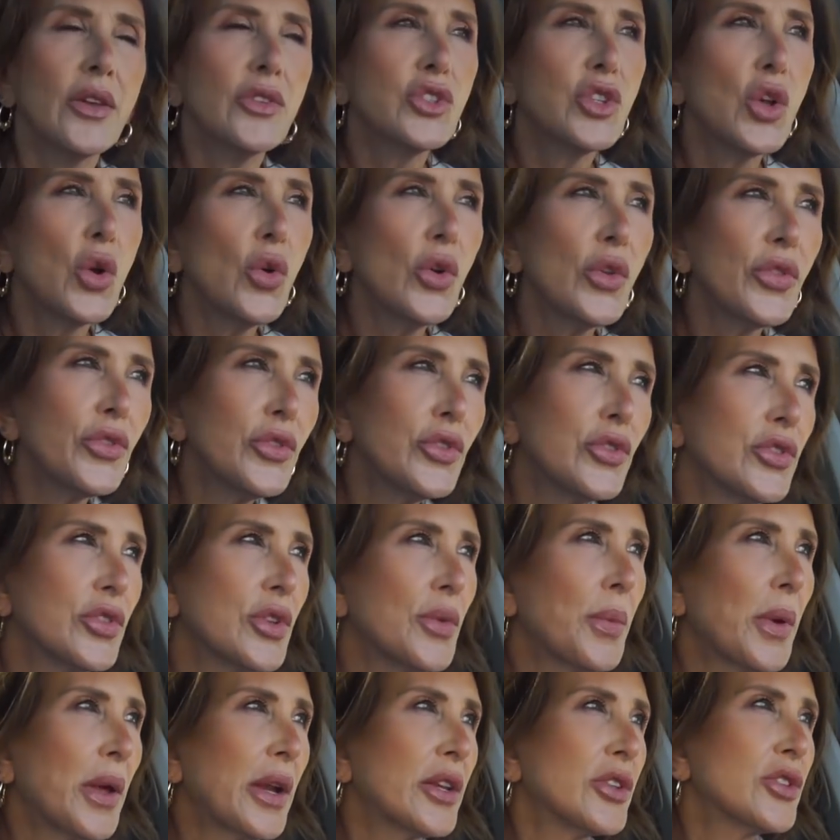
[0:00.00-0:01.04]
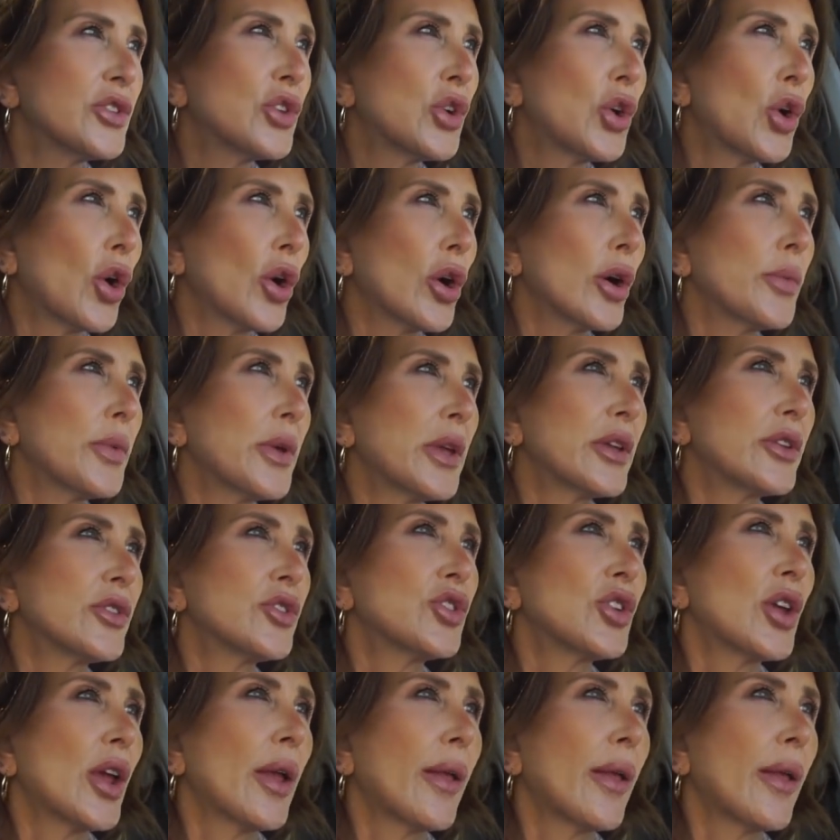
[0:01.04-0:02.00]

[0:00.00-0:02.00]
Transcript: It's going through somebody's garbage.